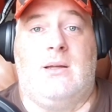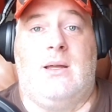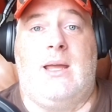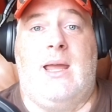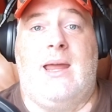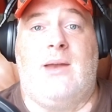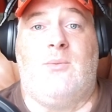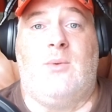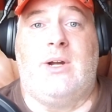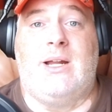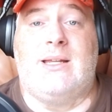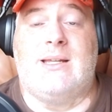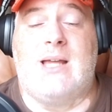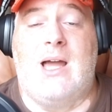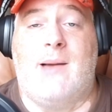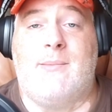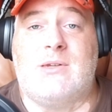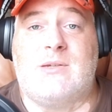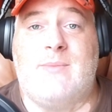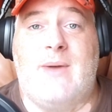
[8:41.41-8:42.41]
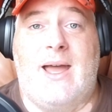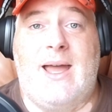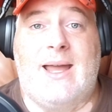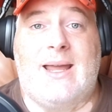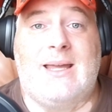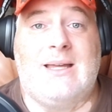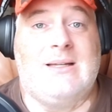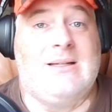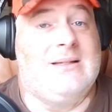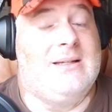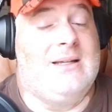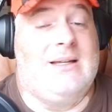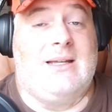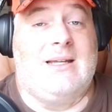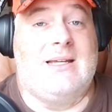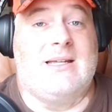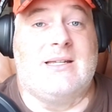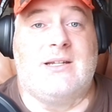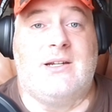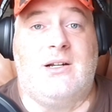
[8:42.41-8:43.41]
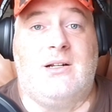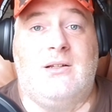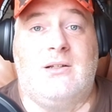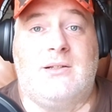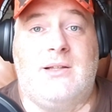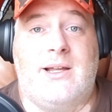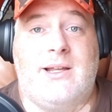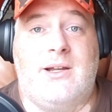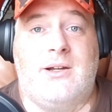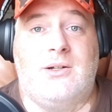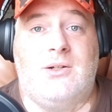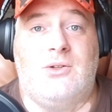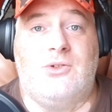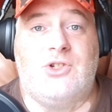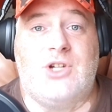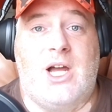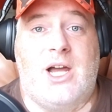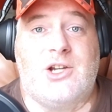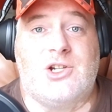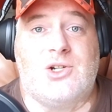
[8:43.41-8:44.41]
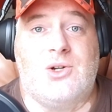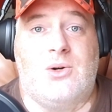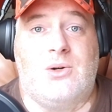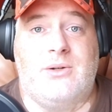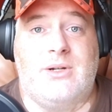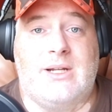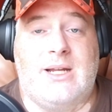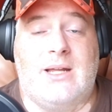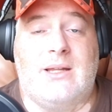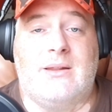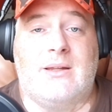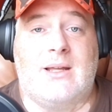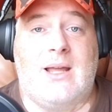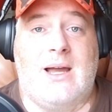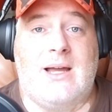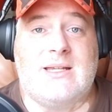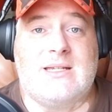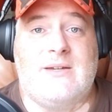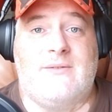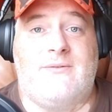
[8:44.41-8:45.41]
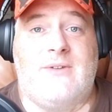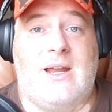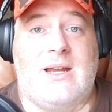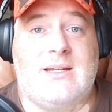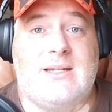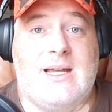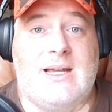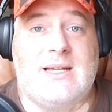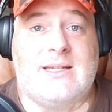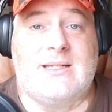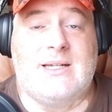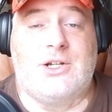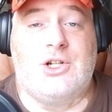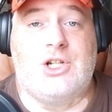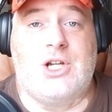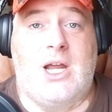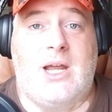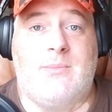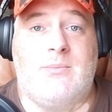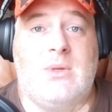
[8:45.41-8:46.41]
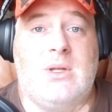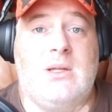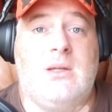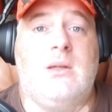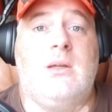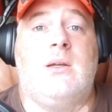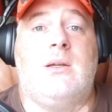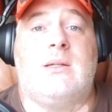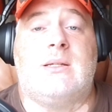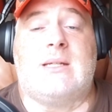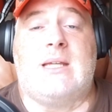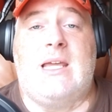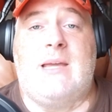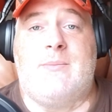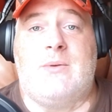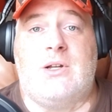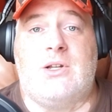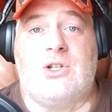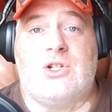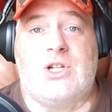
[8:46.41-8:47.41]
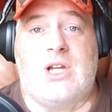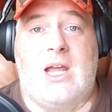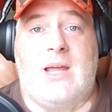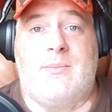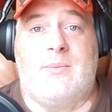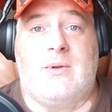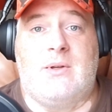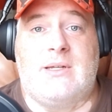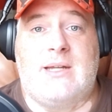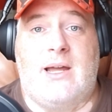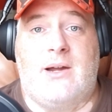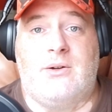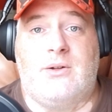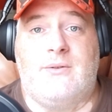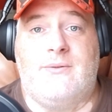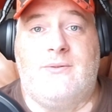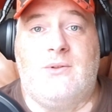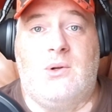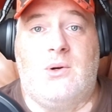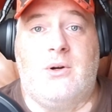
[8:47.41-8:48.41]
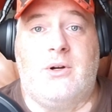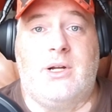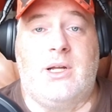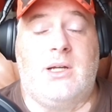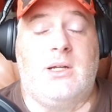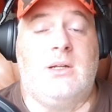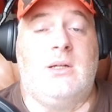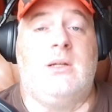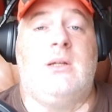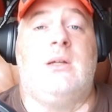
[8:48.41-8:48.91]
And when he comes back, he's going to look like good old Josh Gordon again. The guy's in fantastic shape. He's keeping in shape down in Florida.